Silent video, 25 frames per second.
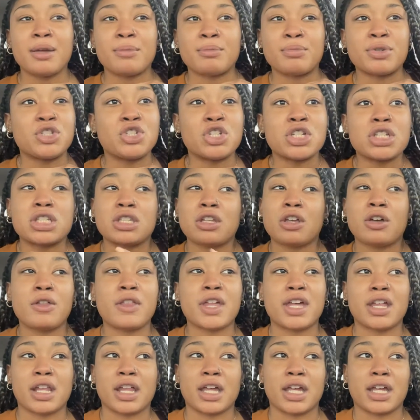but just know
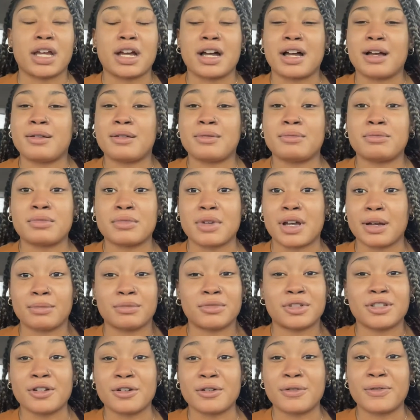that like I'm,
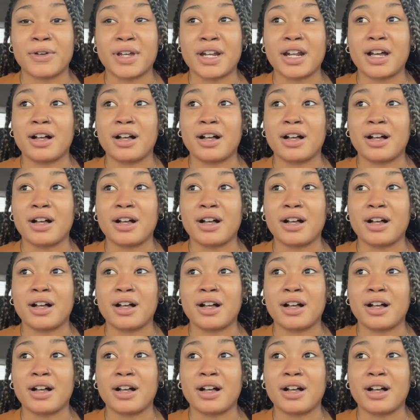I'm so fed